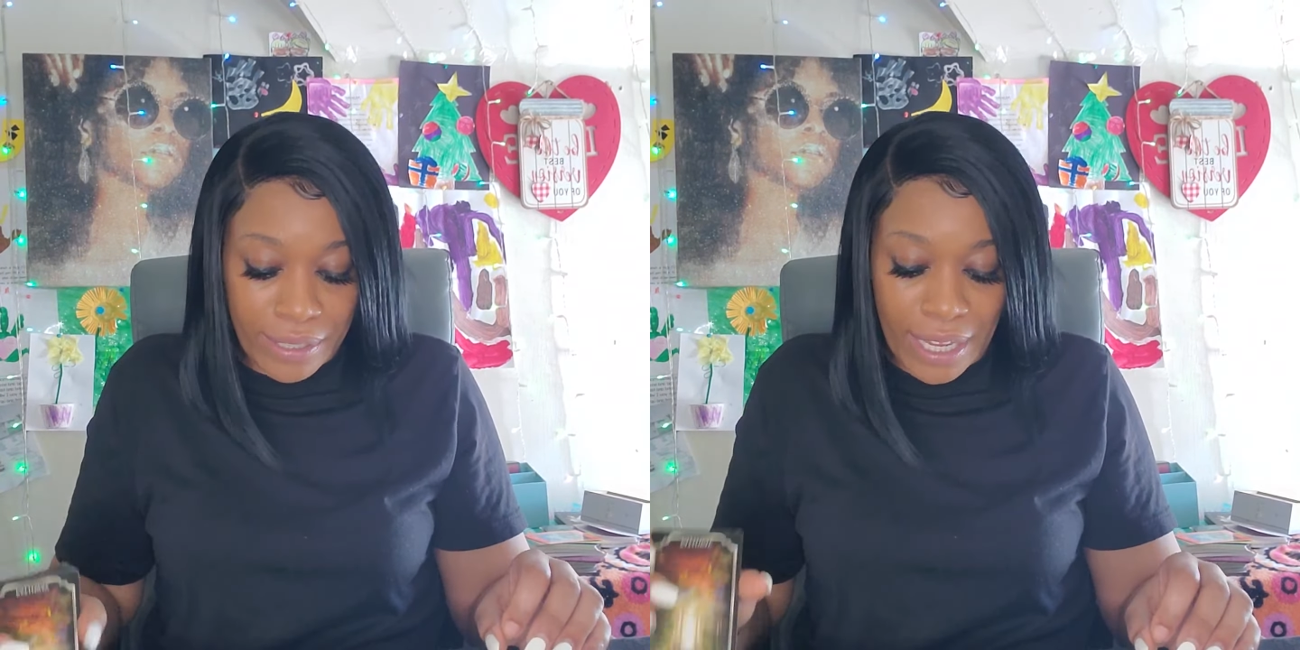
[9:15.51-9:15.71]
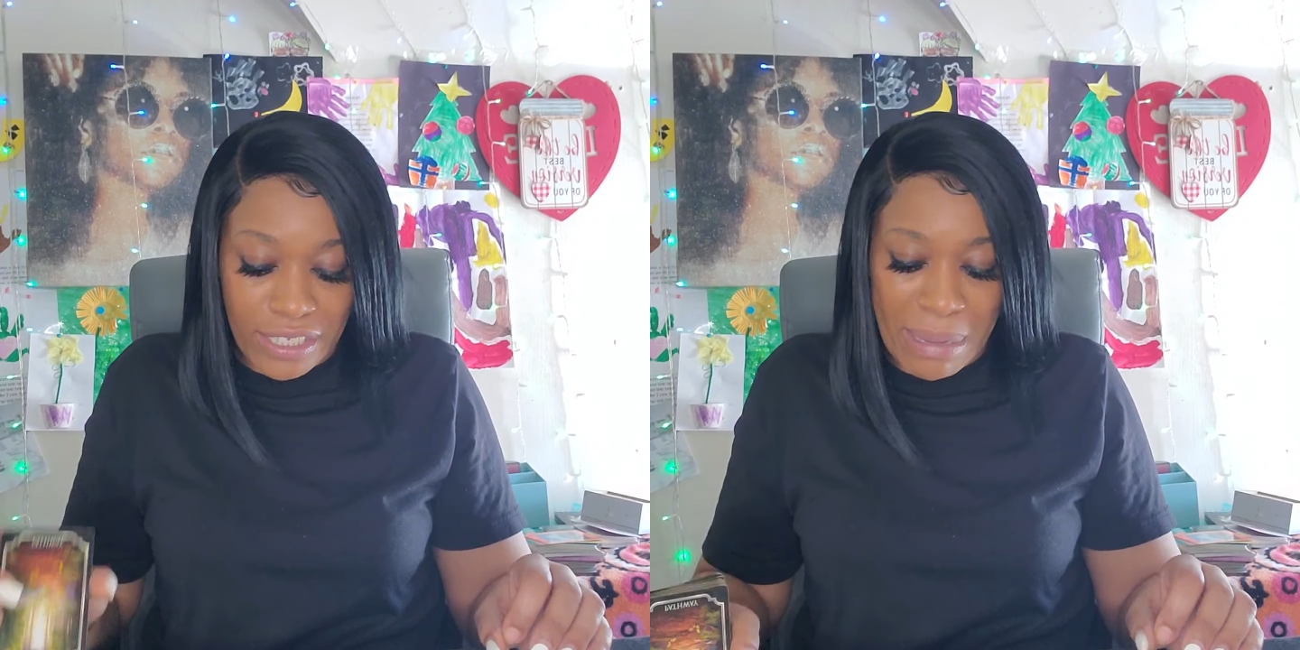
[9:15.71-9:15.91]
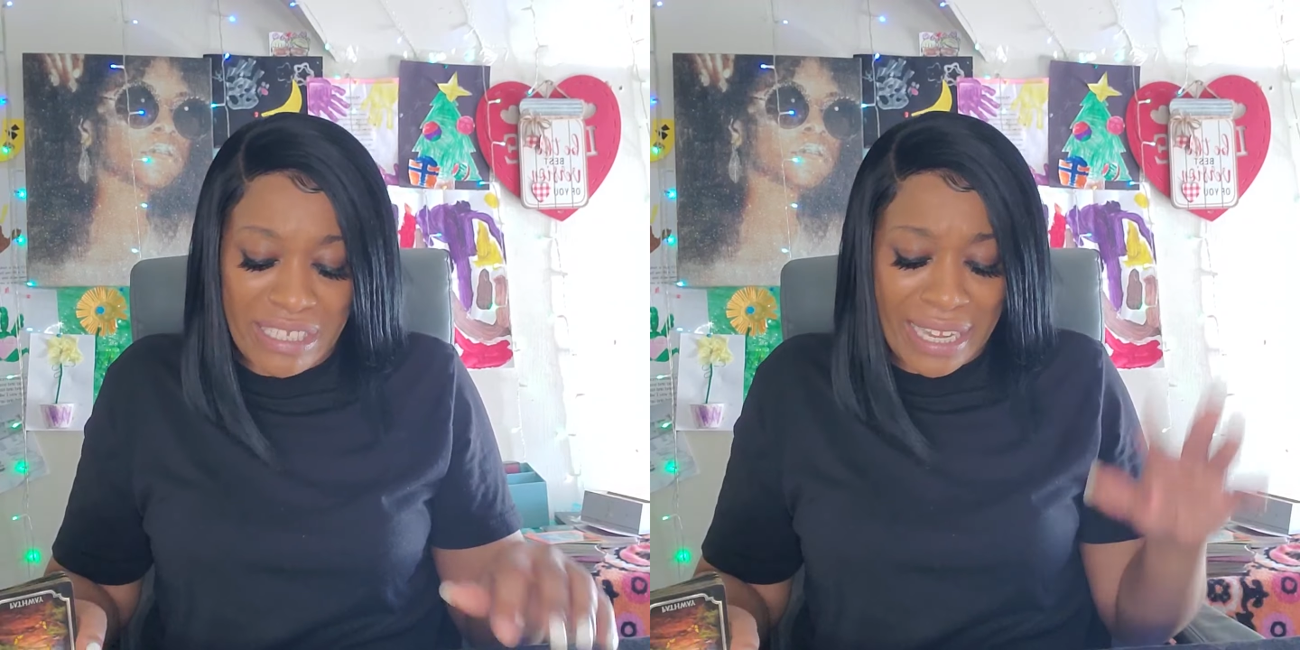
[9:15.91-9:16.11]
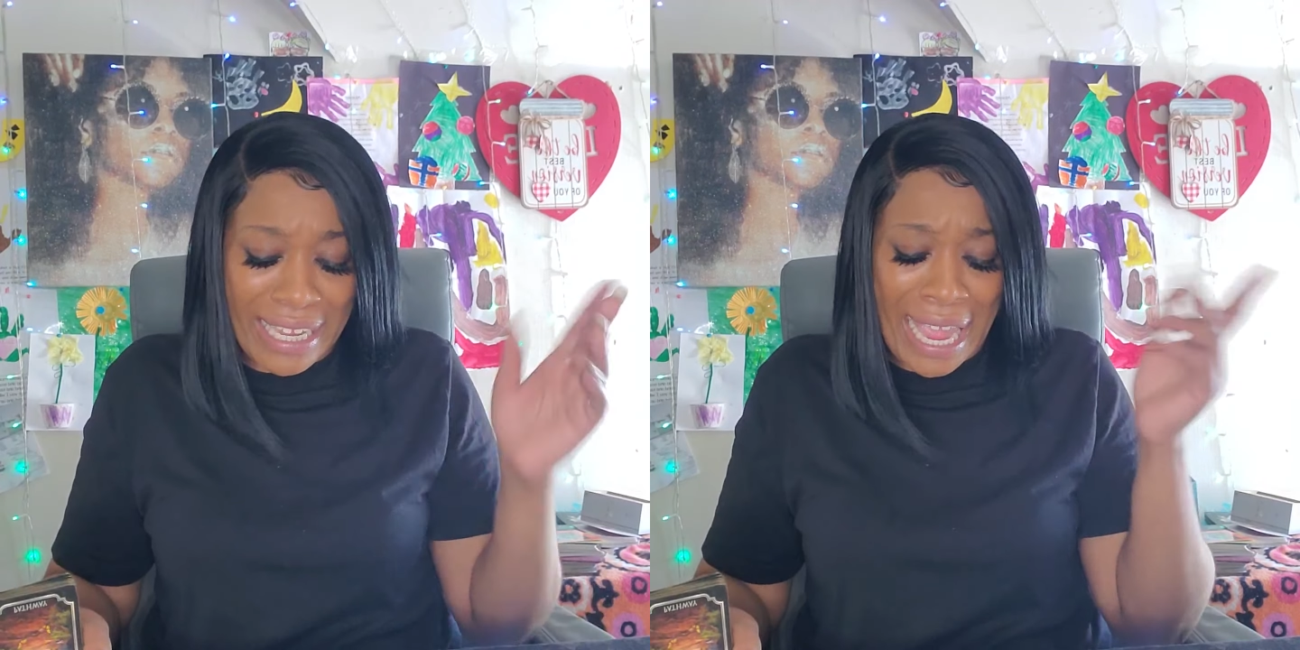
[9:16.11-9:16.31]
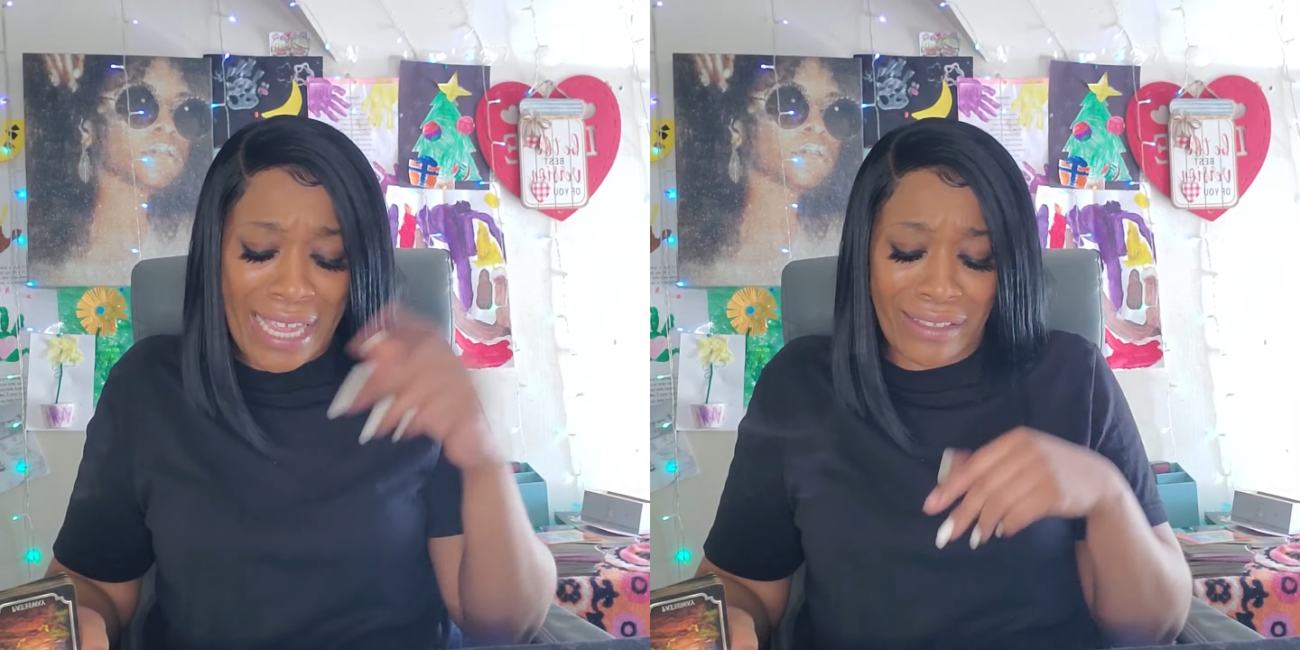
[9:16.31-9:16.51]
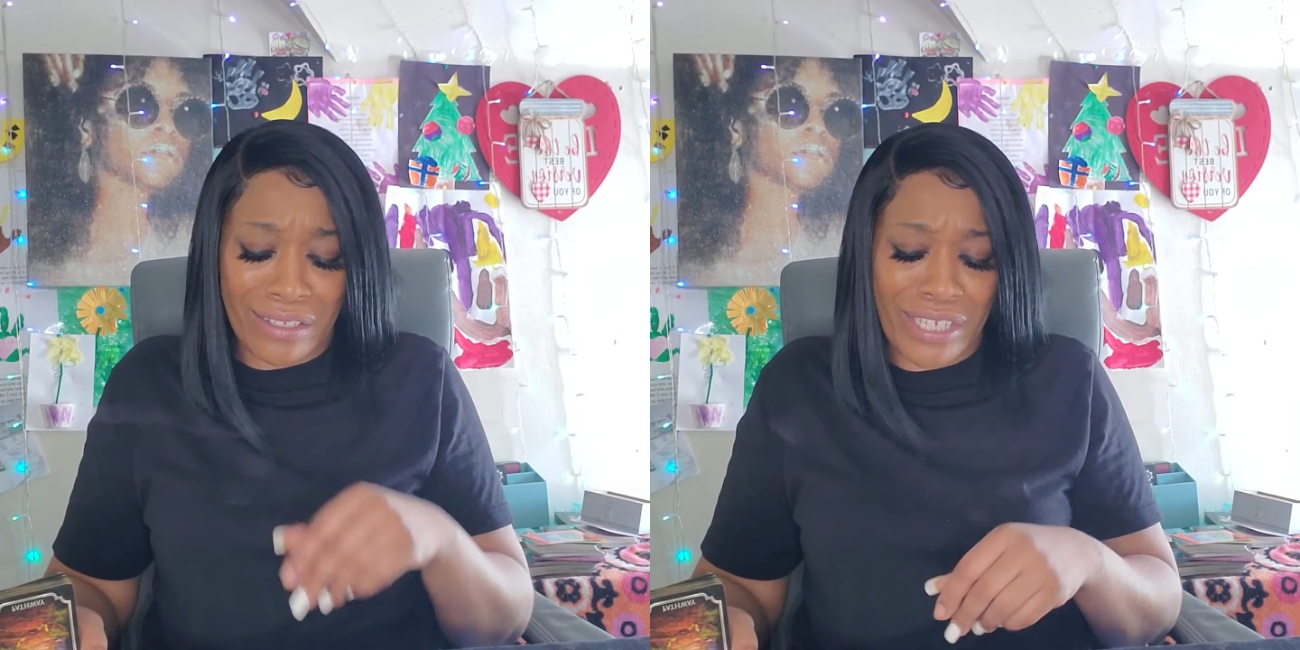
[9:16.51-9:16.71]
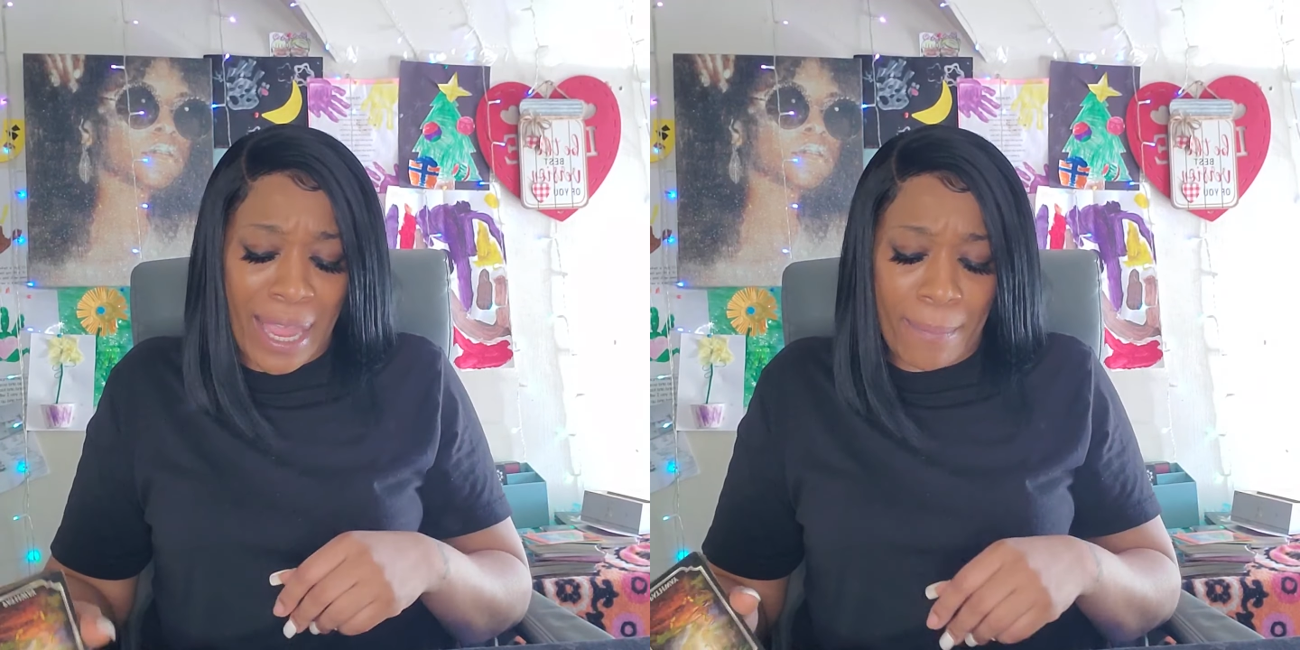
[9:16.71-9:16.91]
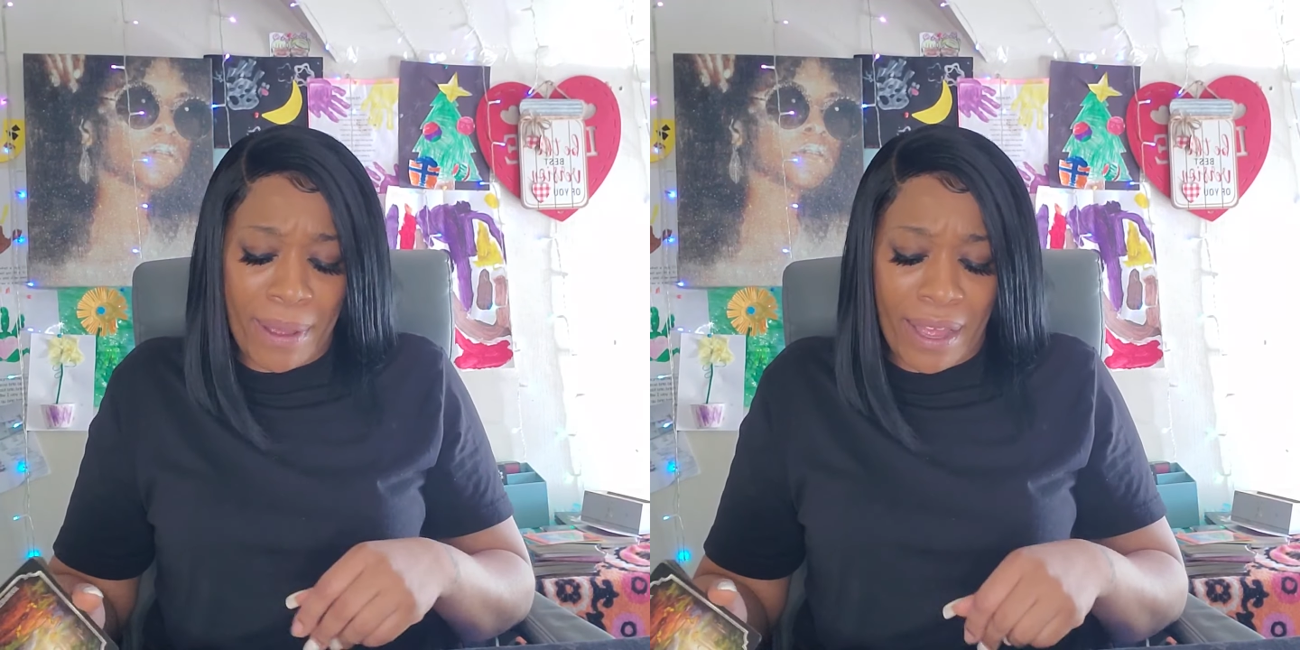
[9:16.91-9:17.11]
Yeah, somebody's like, yeah, I hit the
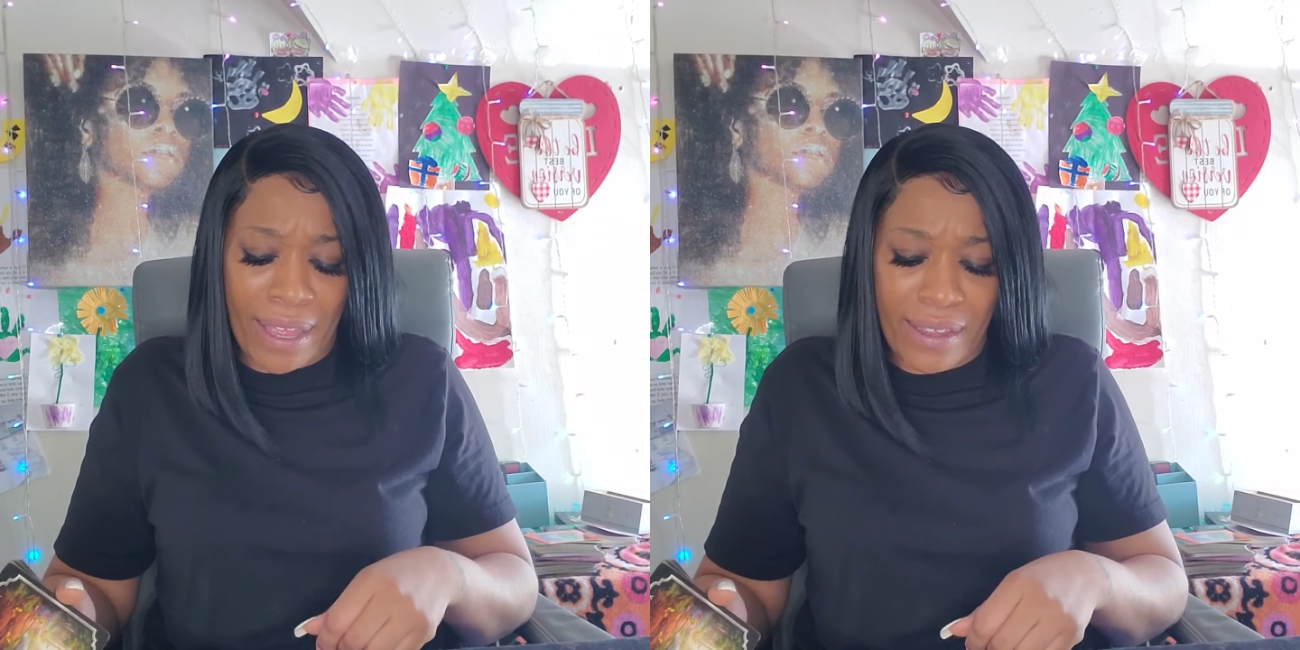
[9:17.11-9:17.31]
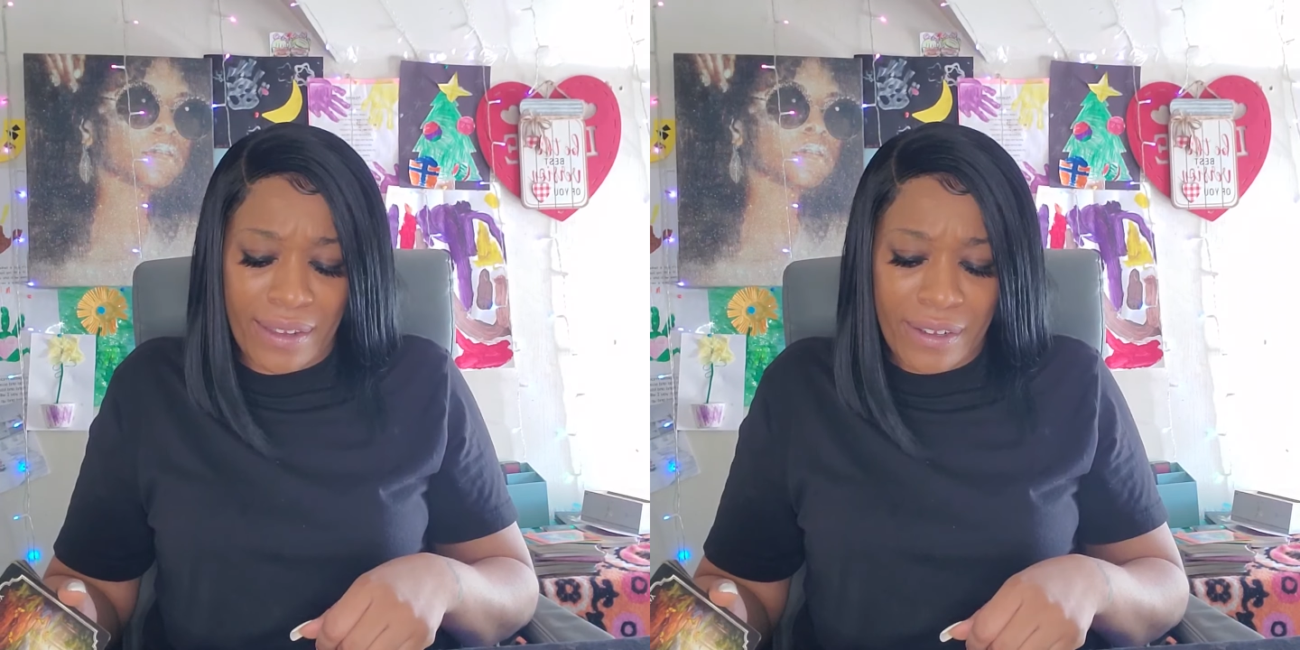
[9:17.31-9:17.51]
jackpot.